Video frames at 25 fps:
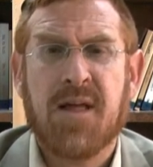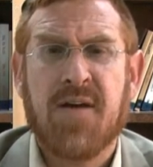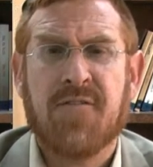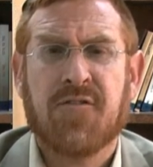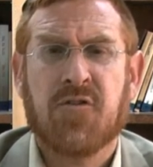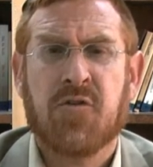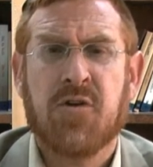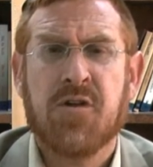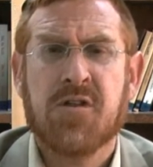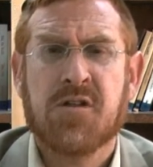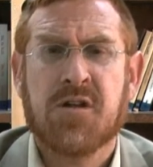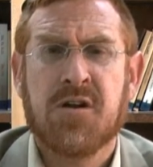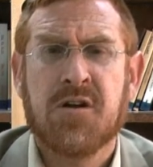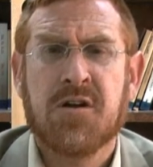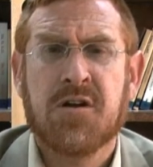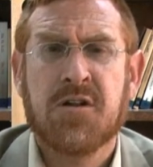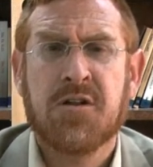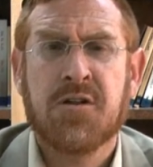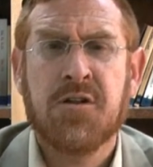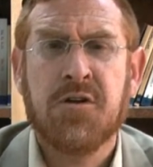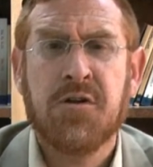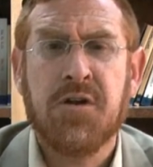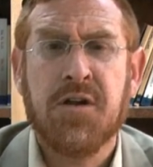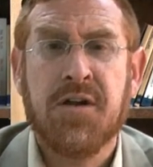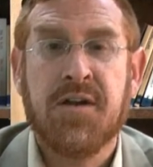after he's
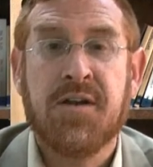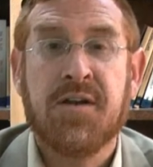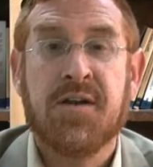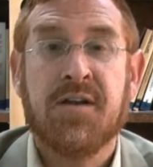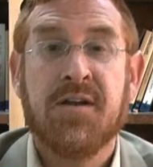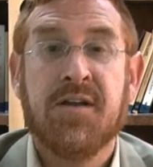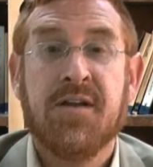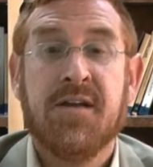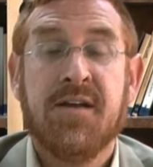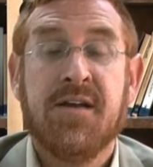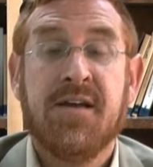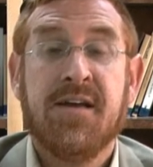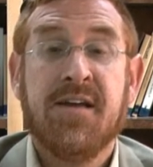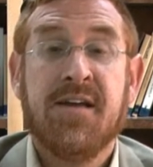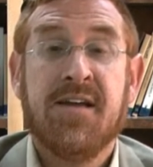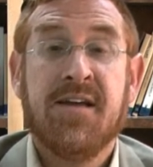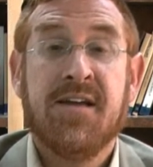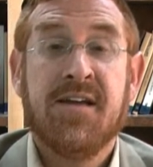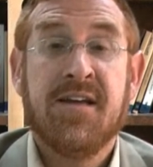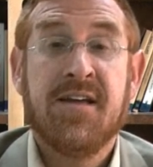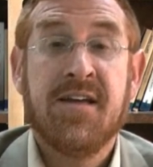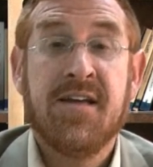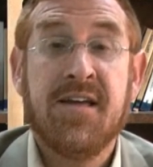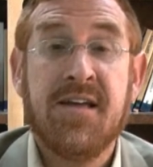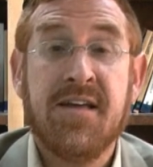concluded
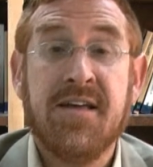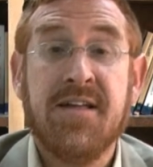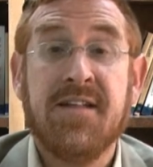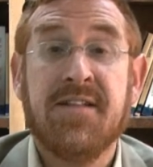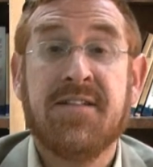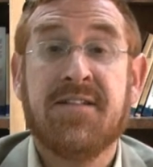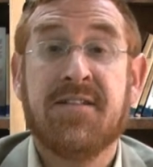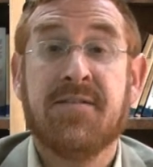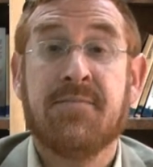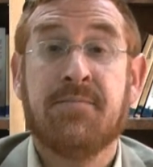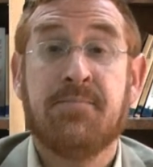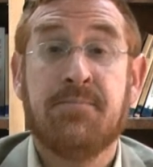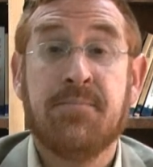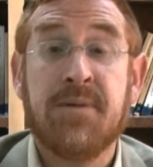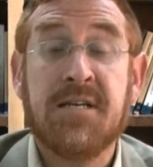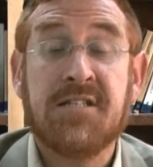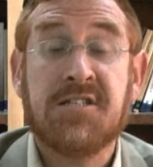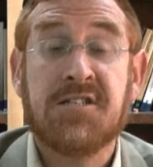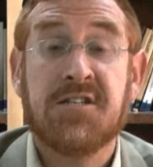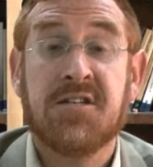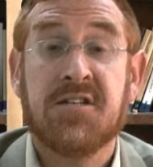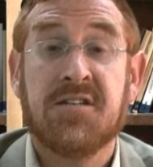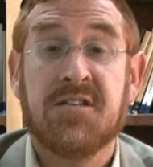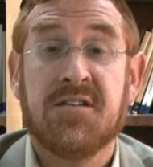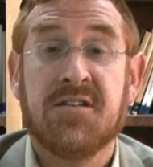his
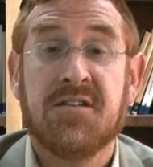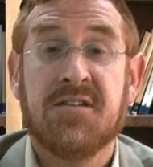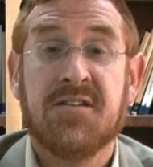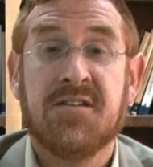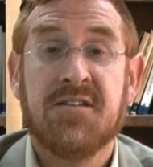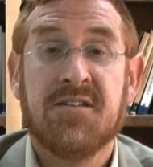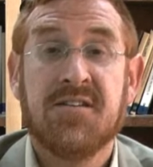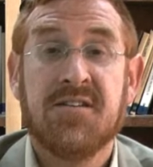mission,